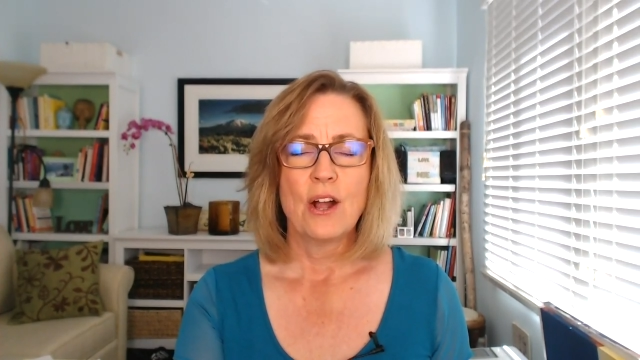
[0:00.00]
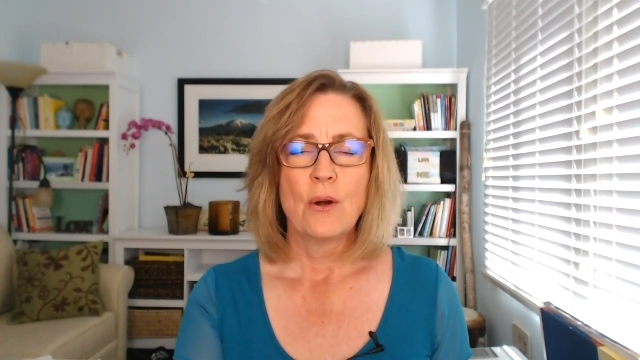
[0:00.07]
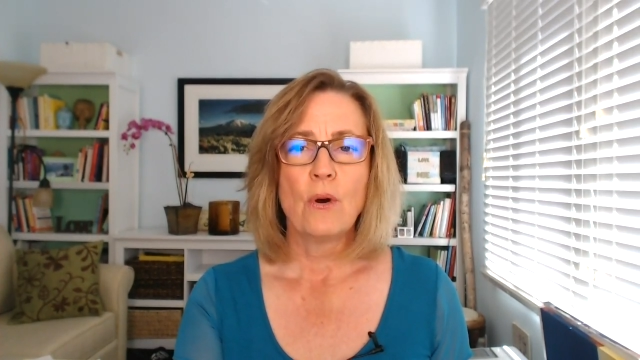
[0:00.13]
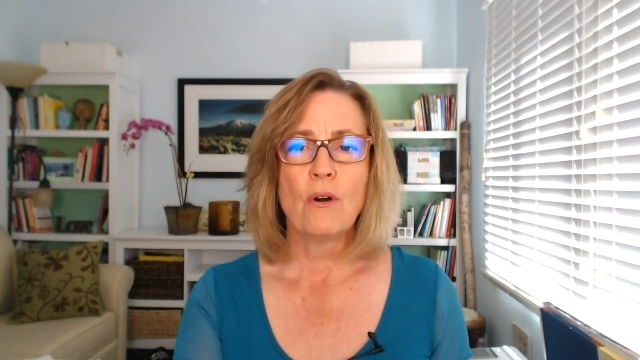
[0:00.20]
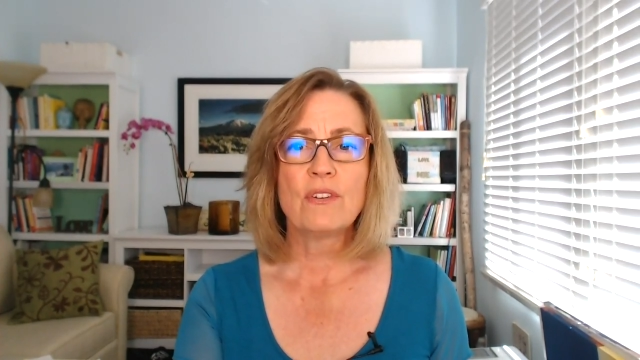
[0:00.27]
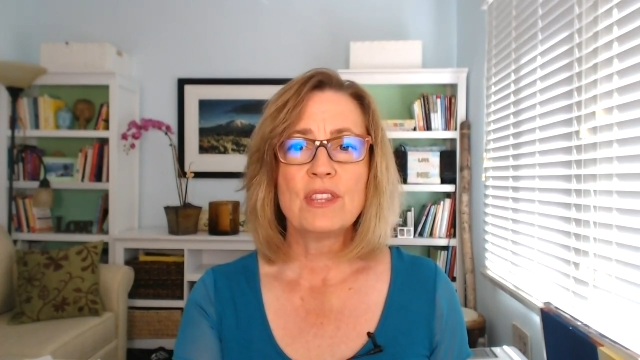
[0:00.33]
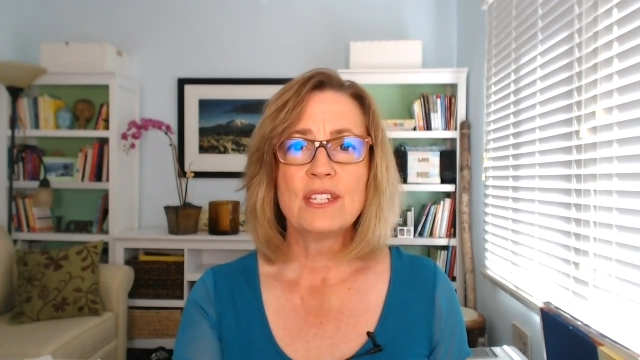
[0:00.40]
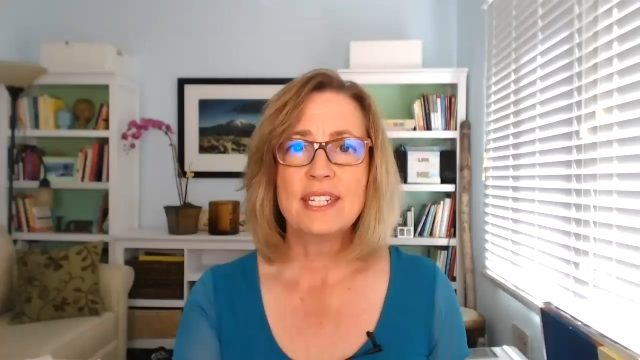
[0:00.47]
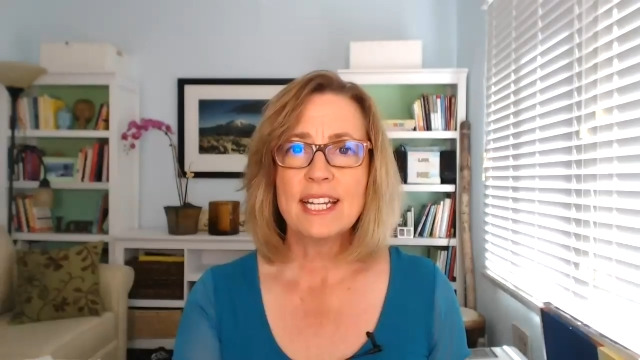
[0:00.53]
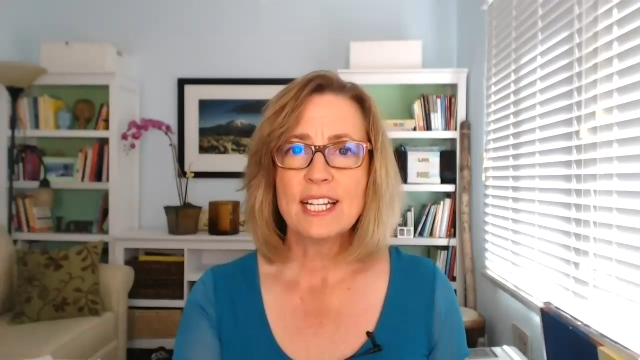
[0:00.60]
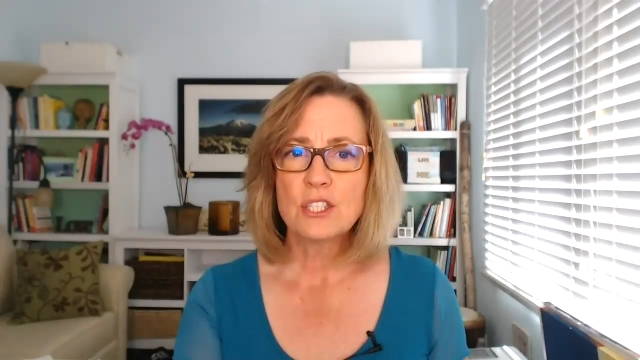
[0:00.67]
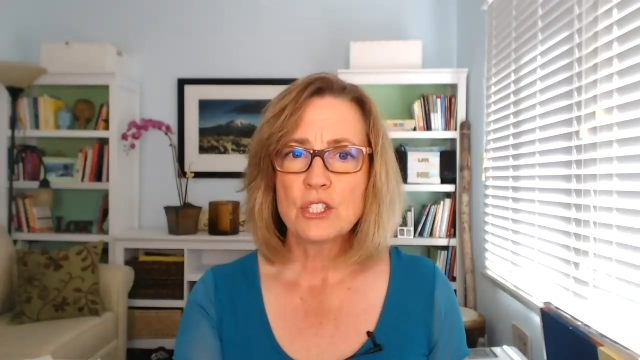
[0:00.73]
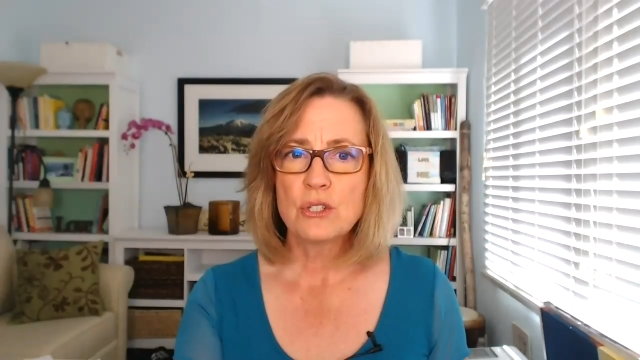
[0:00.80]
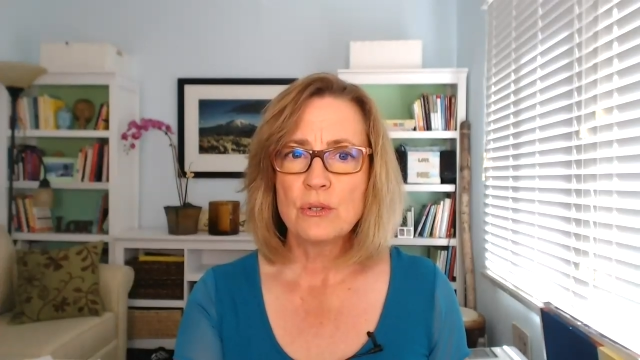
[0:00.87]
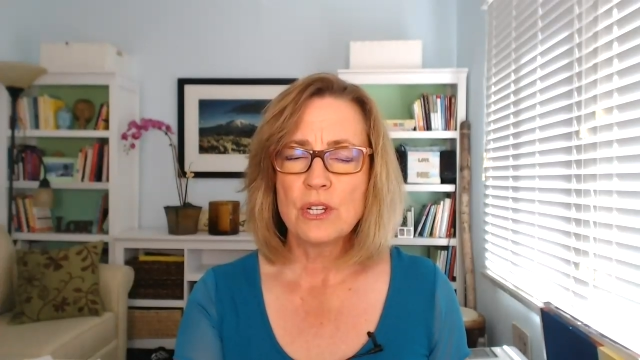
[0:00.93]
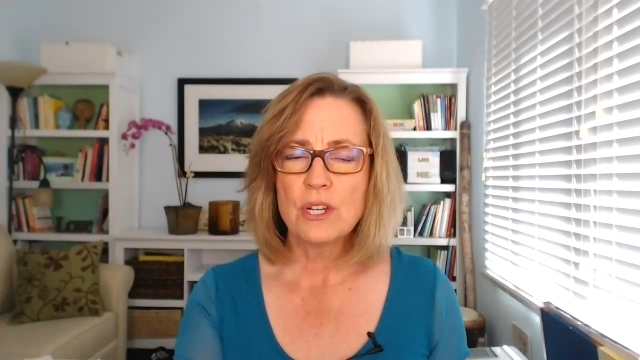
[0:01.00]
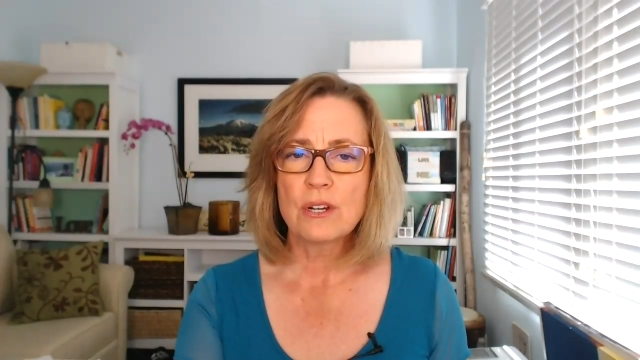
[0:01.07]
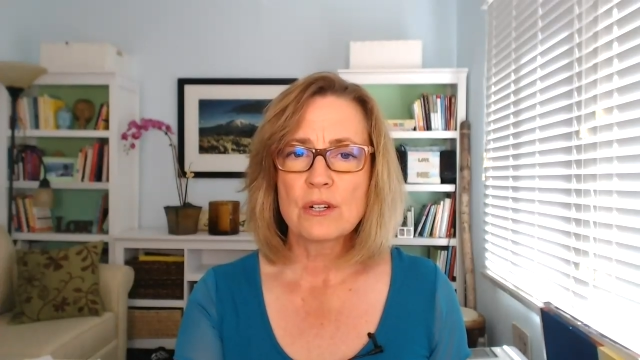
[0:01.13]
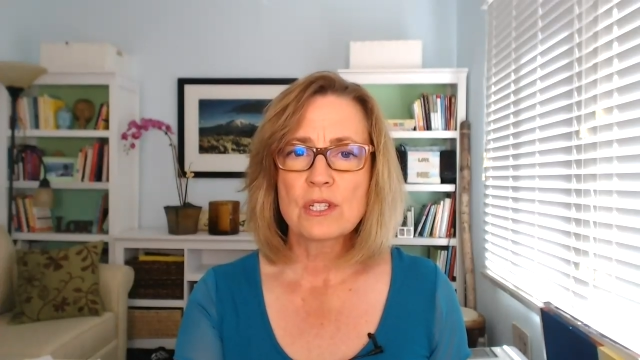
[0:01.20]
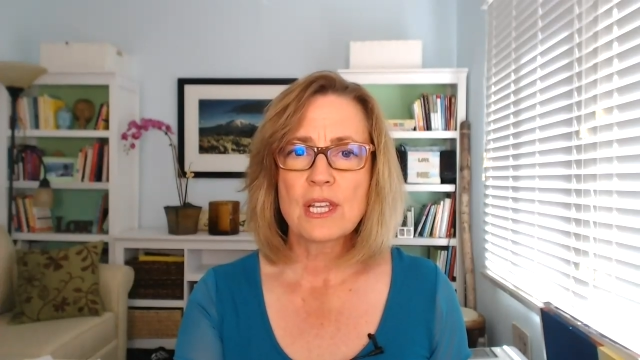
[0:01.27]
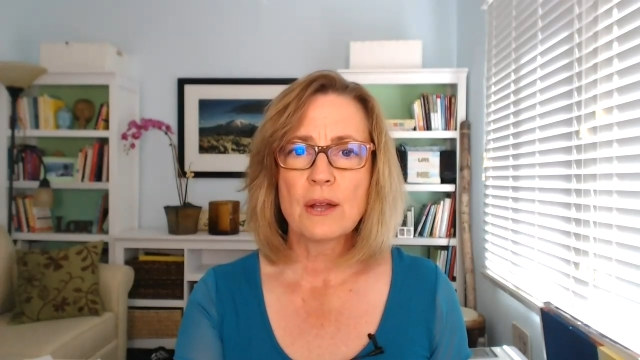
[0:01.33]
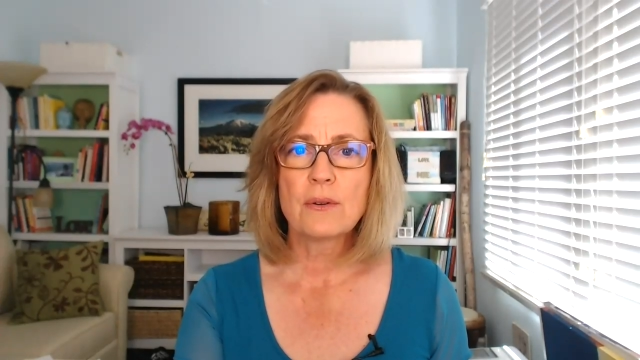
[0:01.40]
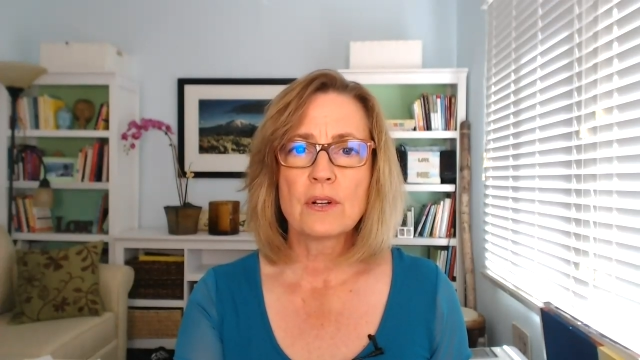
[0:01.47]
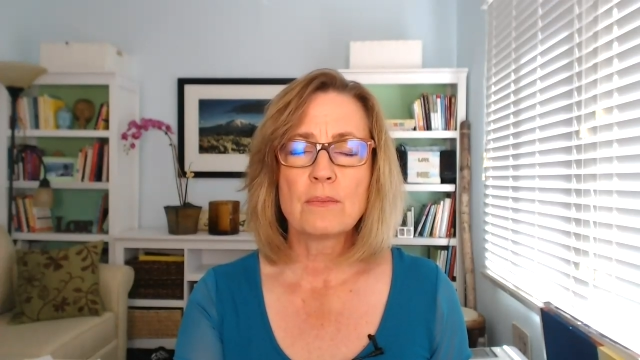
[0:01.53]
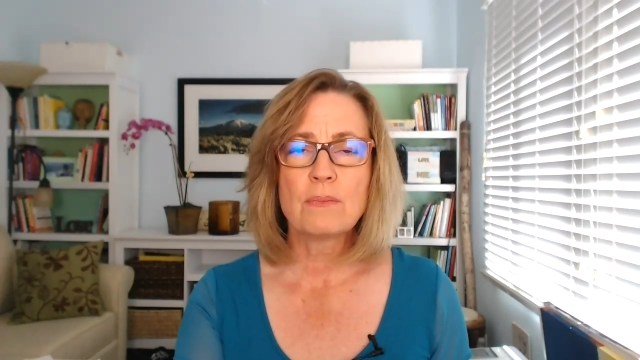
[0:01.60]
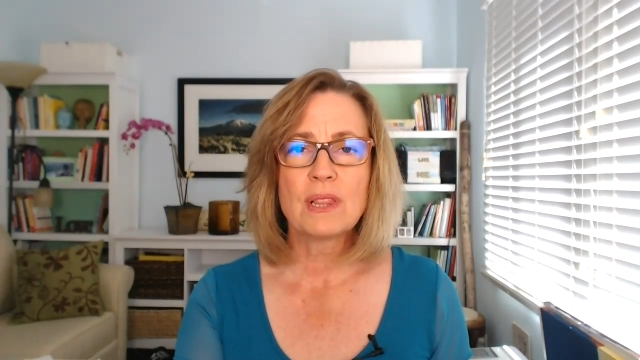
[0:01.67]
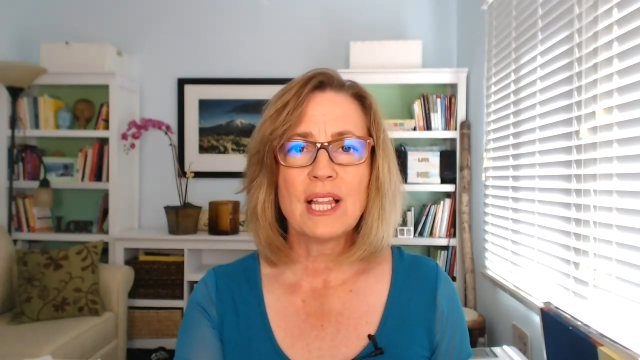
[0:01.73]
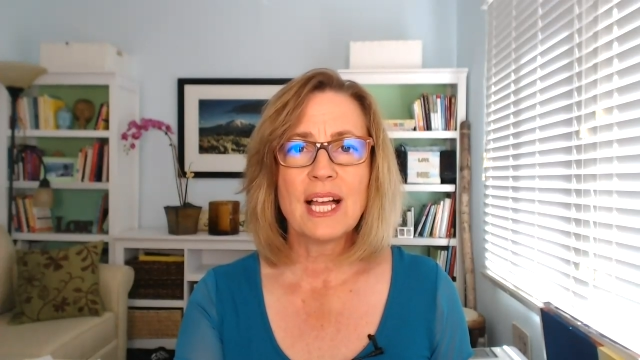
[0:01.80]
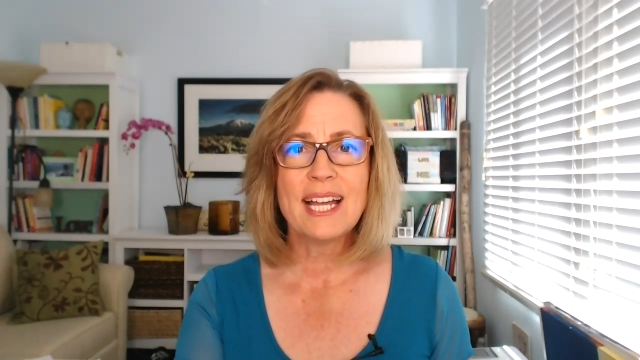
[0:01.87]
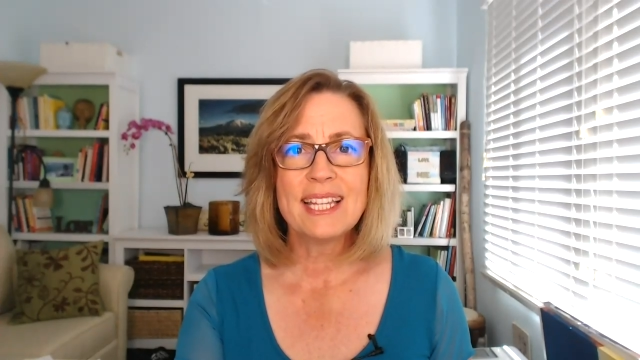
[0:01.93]
Over the next 2 years, I would
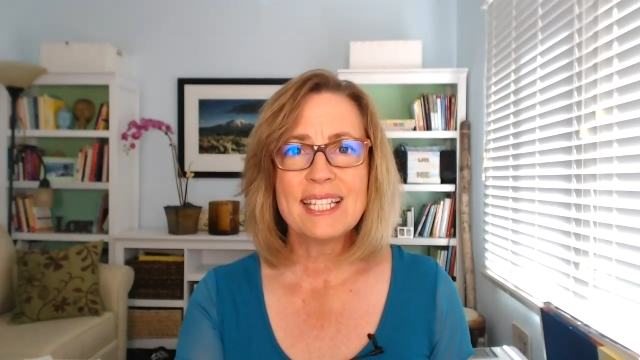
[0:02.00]
apply